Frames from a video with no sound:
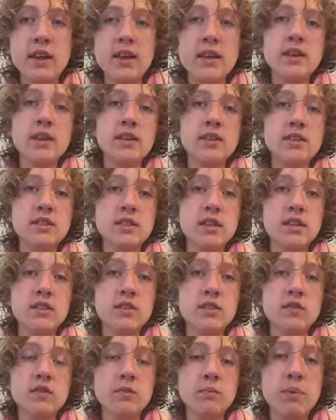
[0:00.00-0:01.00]
and their
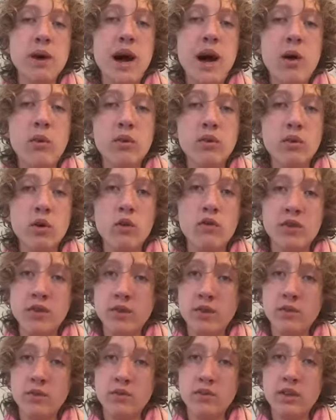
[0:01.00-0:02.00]
sense of power over
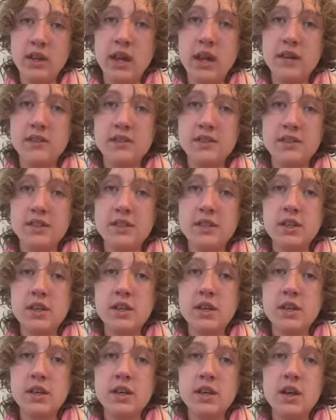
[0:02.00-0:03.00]
their own lives.
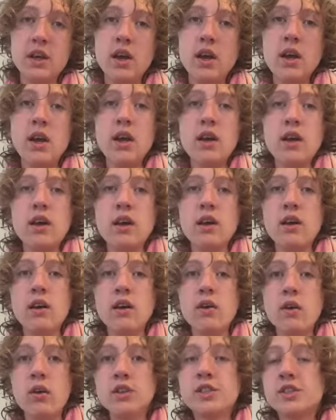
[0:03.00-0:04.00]

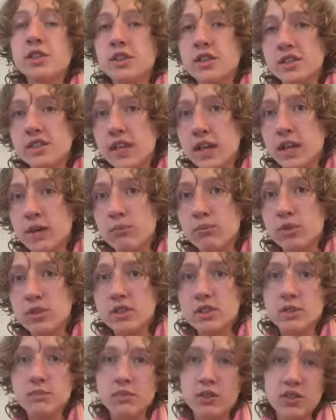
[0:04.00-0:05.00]
Also, the second
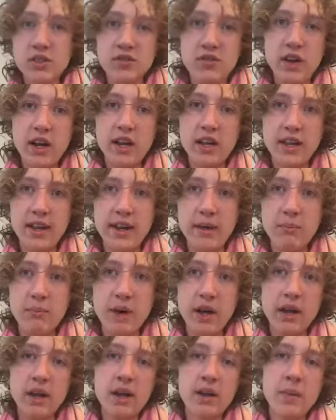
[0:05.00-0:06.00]
principle is violated
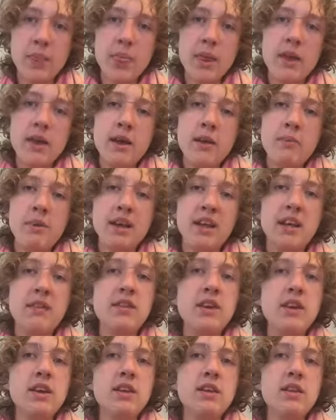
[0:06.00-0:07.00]
by
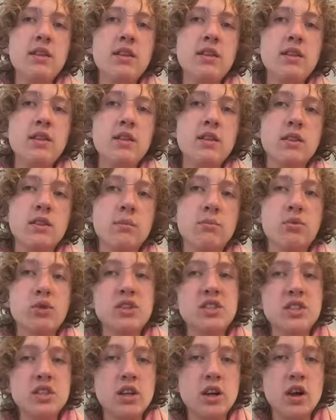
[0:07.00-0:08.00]
giving the
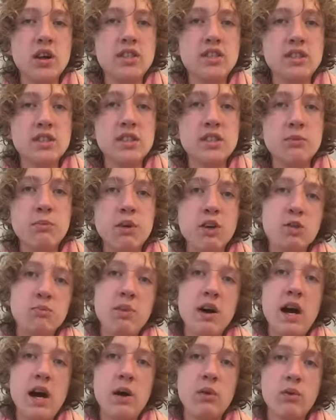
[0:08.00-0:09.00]
prison guards this much
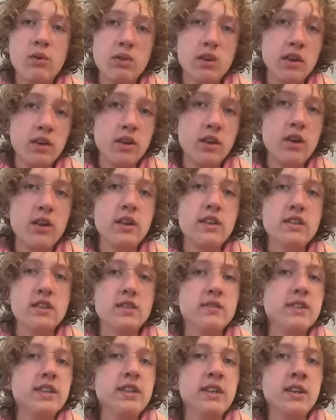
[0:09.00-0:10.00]
power and not
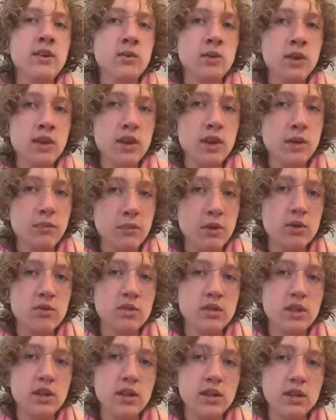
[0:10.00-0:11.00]
intervening when they
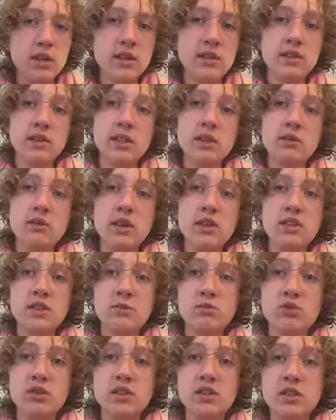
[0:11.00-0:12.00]
abuse it and terrorize the
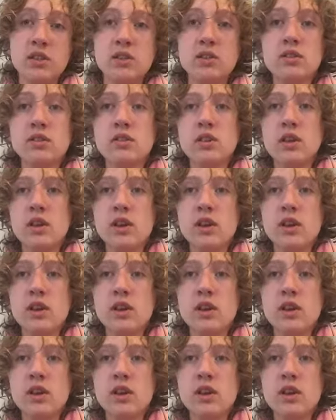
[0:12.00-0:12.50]
prisoners.